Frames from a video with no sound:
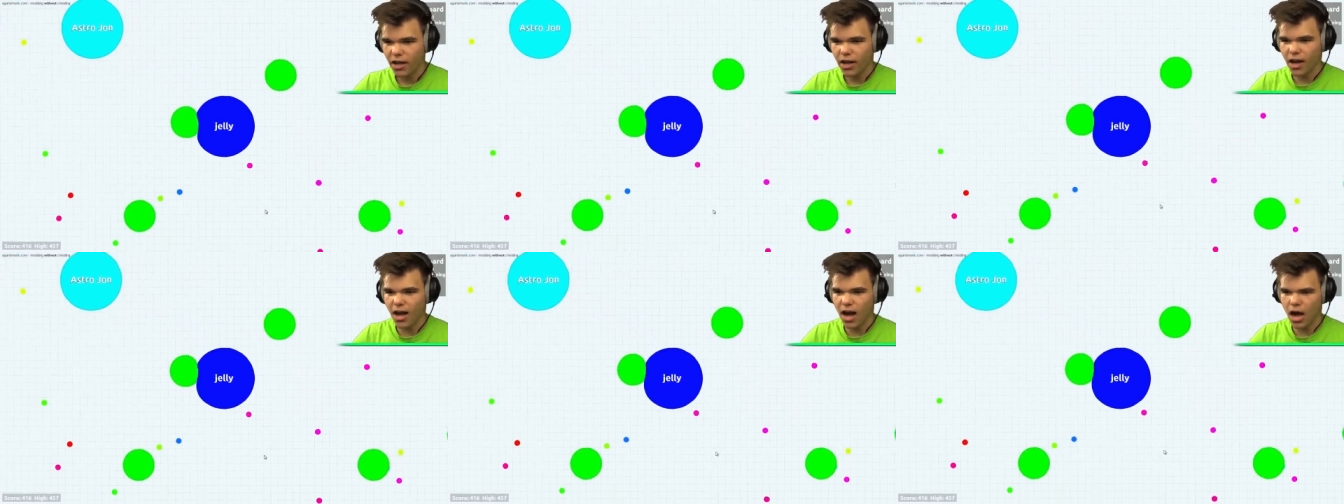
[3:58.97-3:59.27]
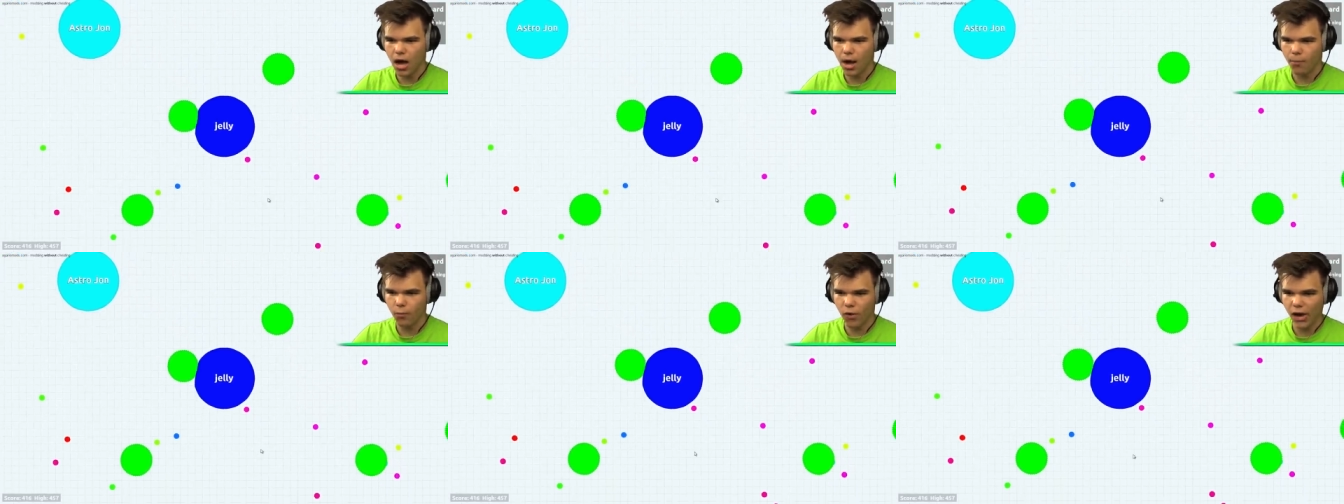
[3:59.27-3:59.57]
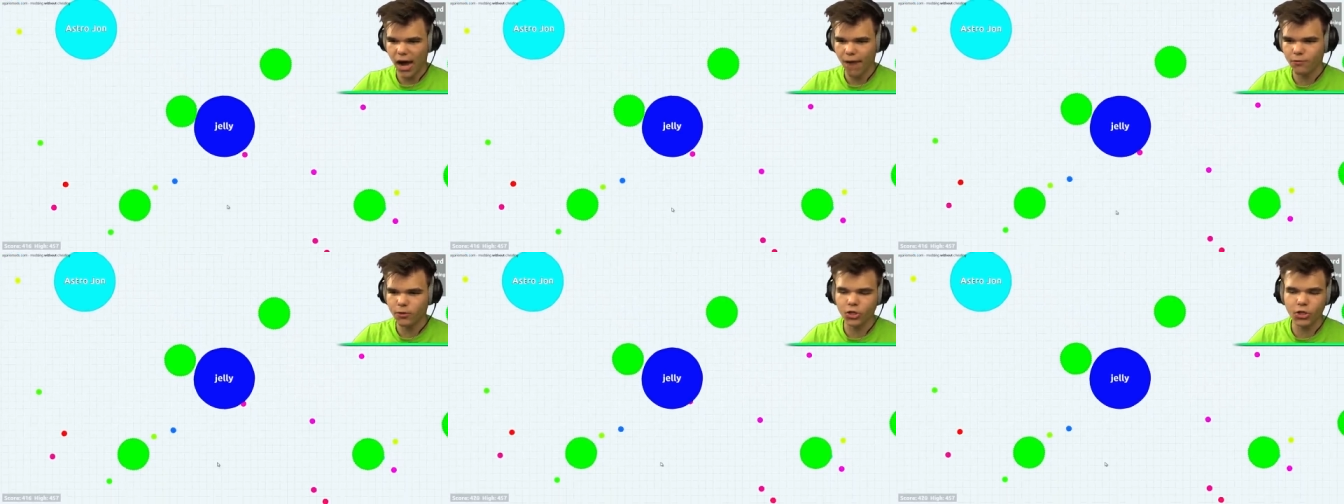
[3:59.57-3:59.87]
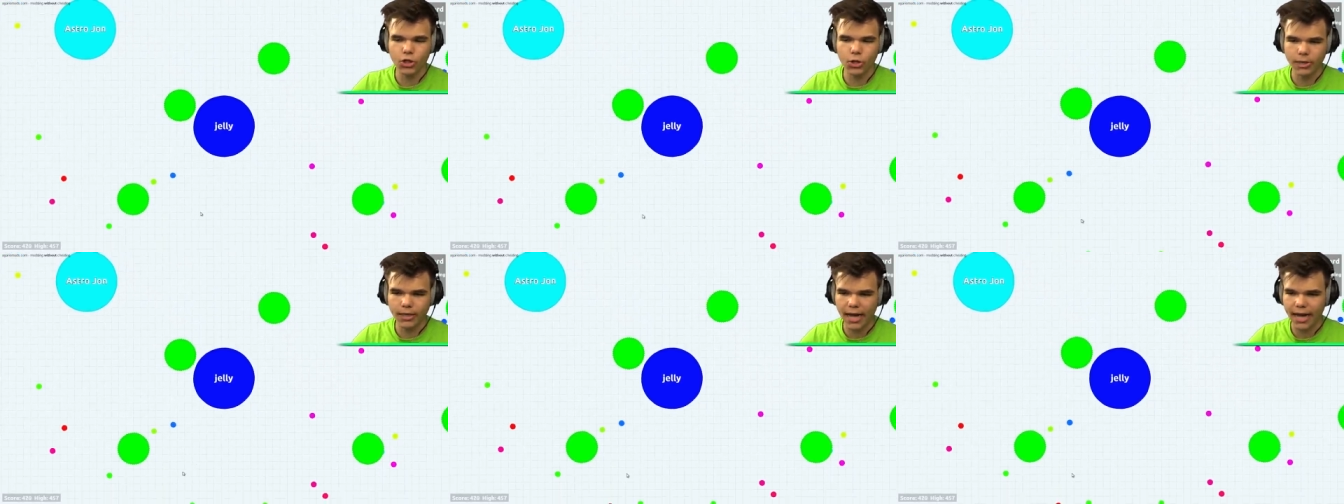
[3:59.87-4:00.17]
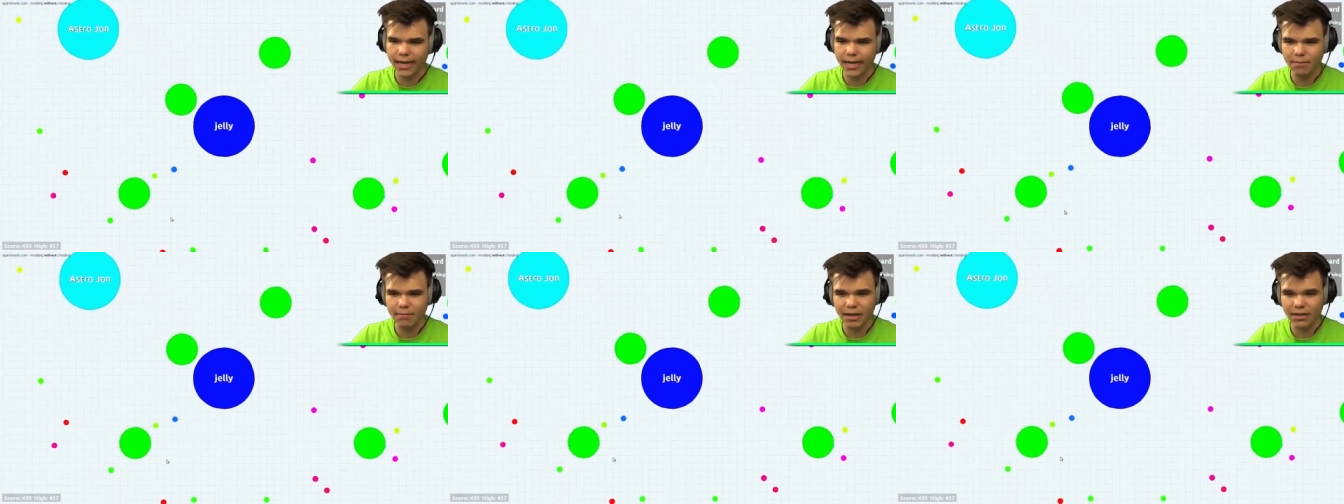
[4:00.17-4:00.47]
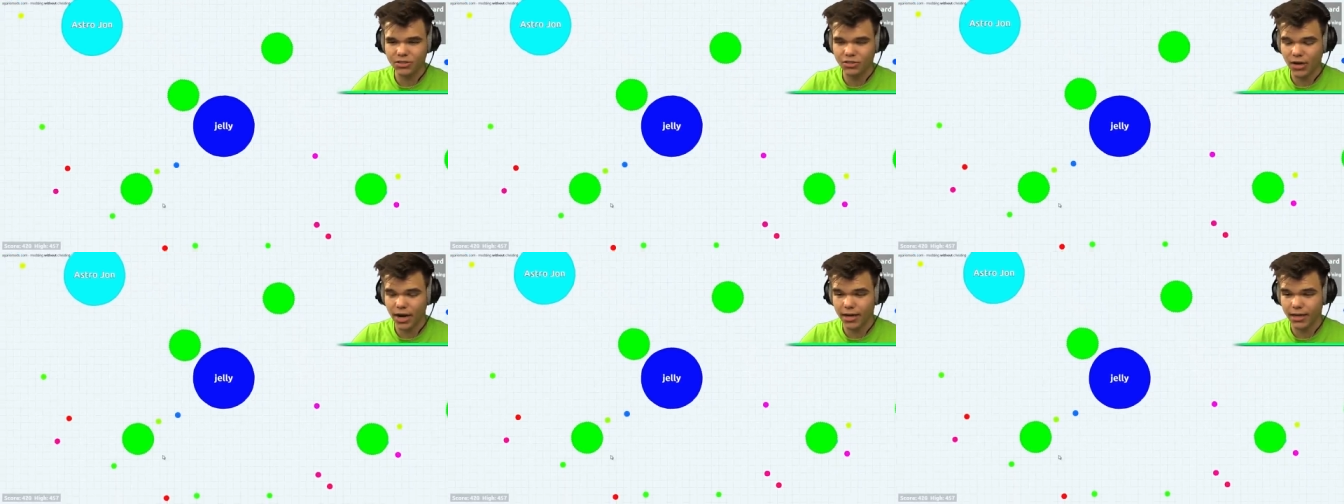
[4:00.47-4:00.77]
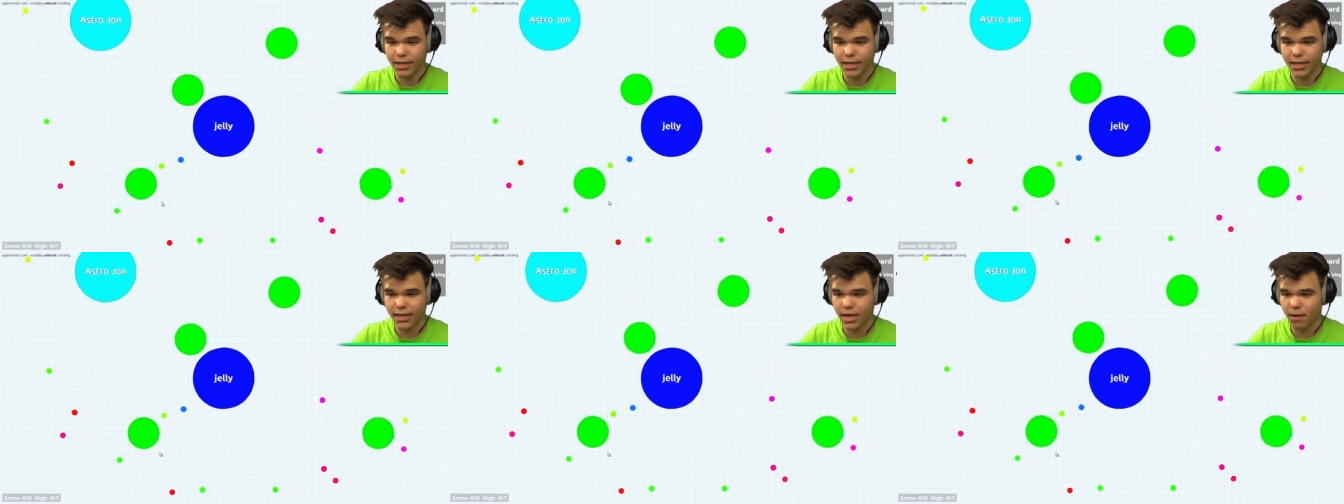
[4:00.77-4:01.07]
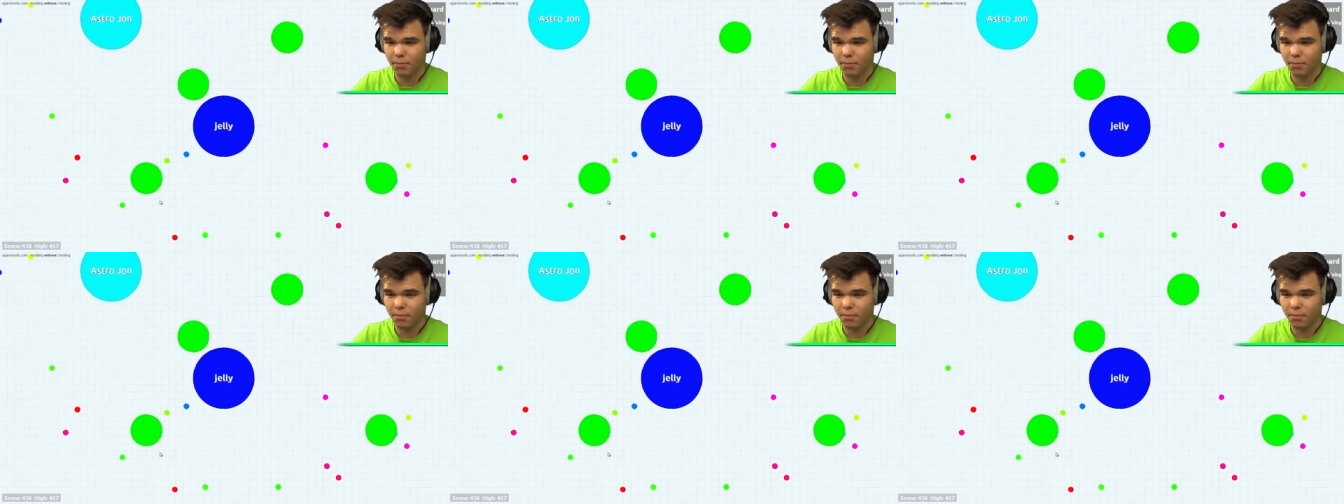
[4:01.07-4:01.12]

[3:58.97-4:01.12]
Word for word: Um, we have to shoot at him and try to eat